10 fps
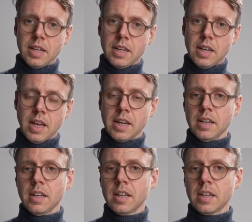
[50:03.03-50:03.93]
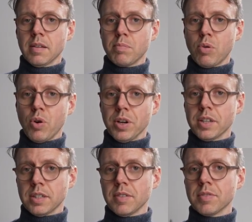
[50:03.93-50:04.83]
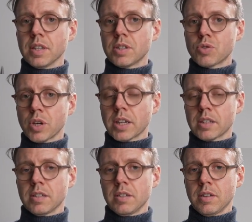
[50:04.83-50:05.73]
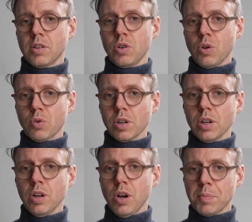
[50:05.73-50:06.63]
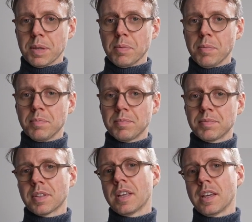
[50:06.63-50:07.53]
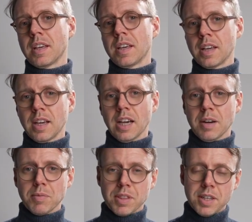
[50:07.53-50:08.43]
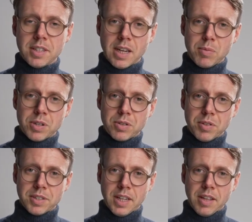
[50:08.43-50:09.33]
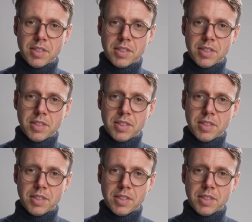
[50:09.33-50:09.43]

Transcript: then the point is even a strict local optimum. And with this, I want to say